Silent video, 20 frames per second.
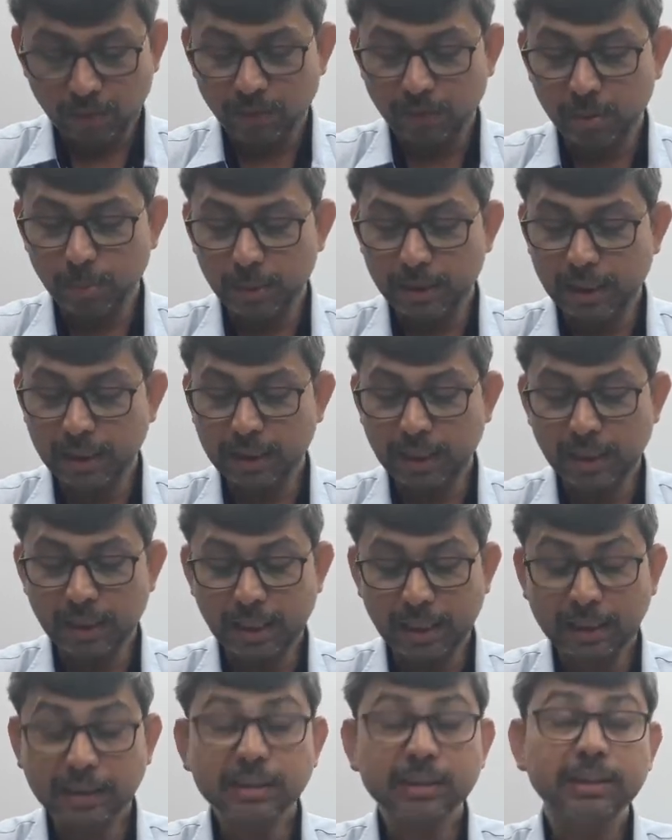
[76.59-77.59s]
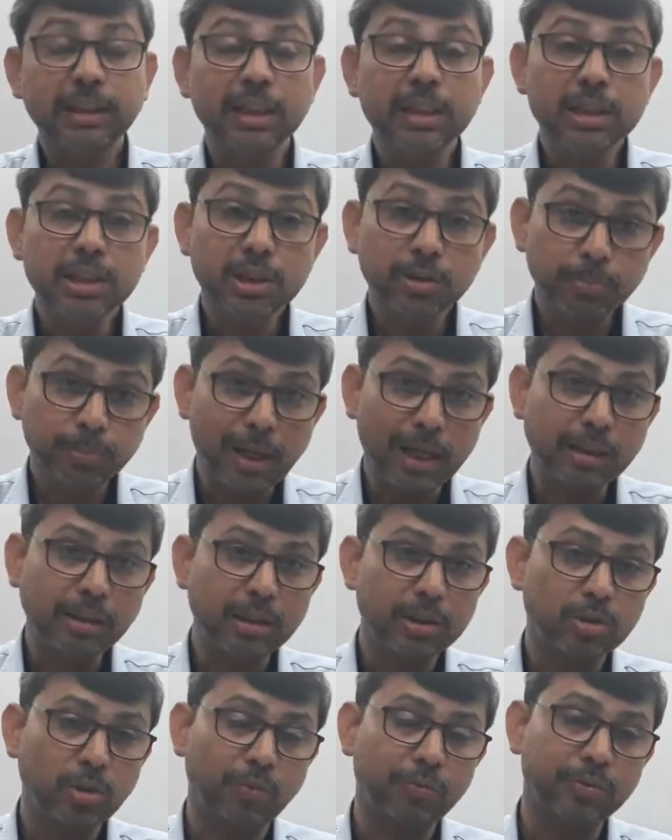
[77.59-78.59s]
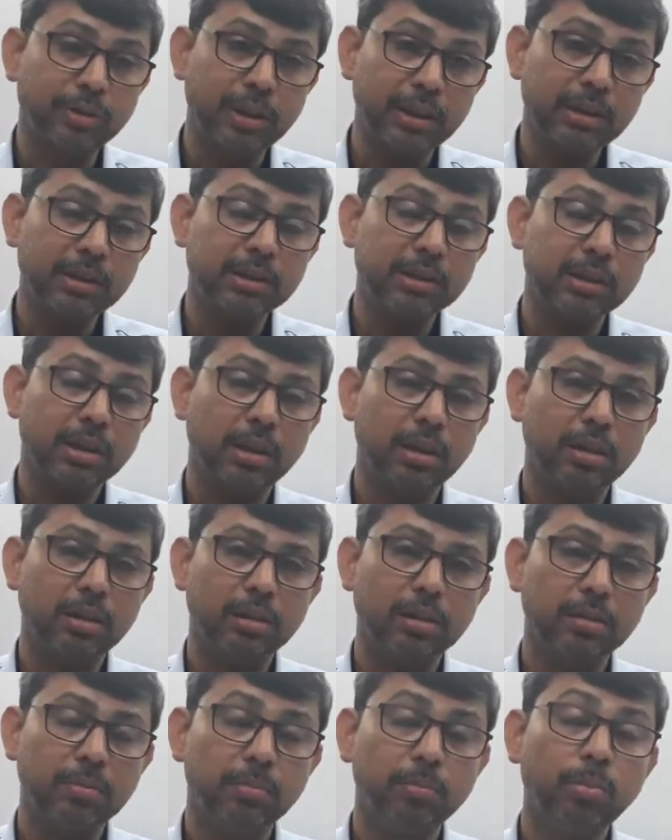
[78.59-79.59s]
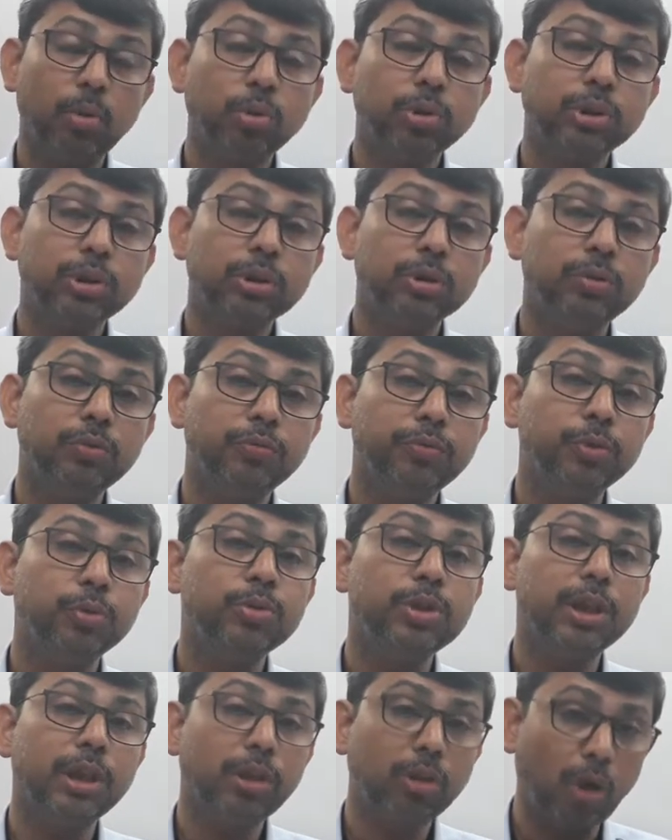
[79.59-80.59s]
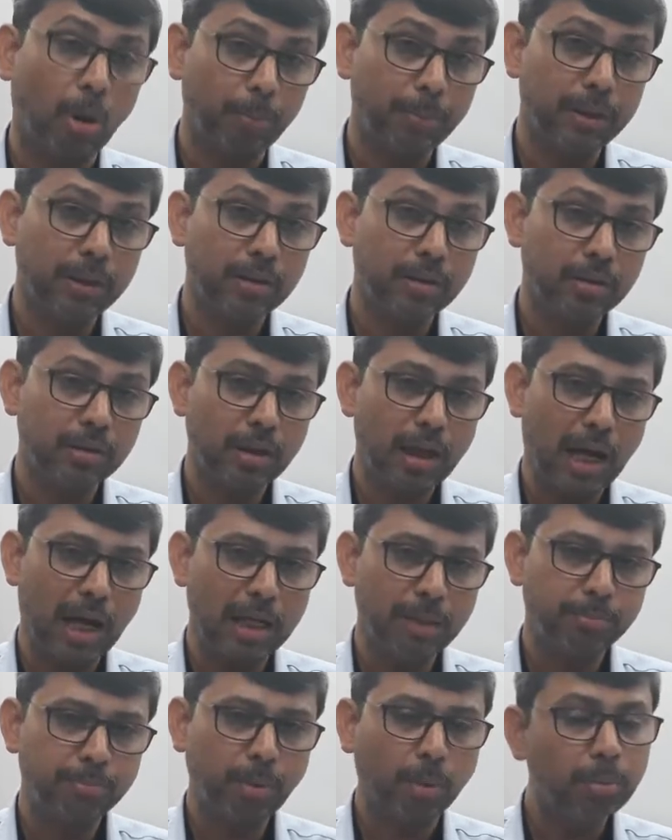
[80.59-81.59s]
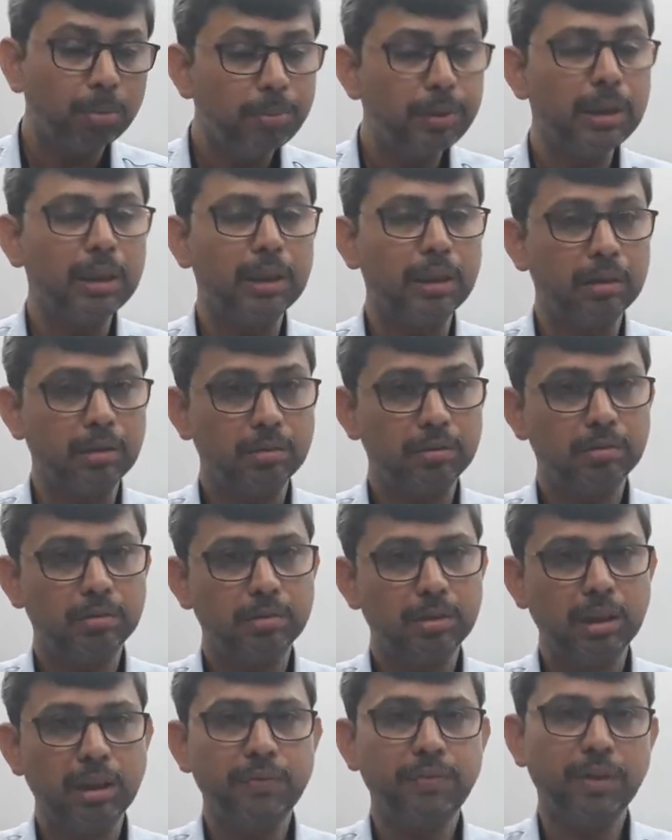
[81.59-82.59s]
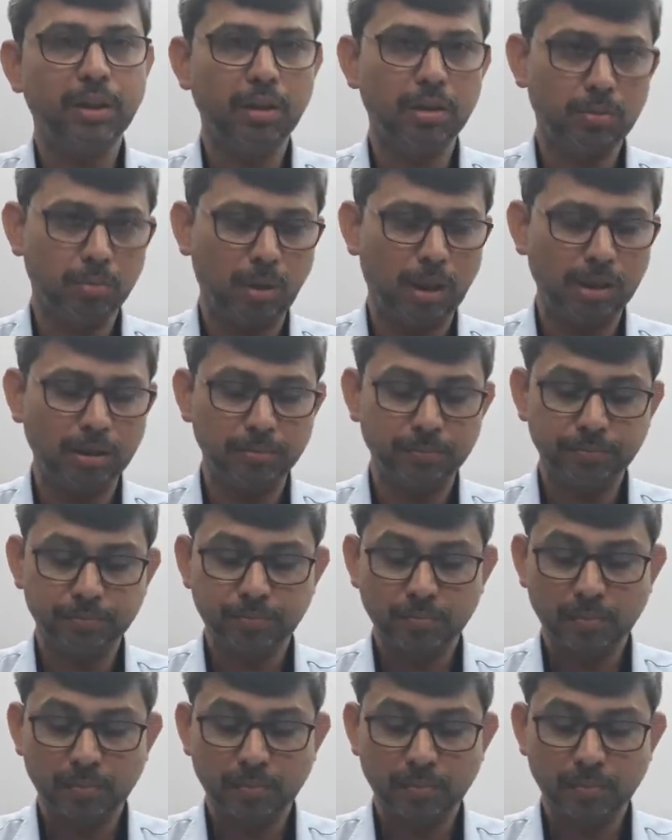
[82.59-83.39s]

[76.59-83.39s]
We'll be taking an extensive practice of this most confusing topic and probably the difficult one.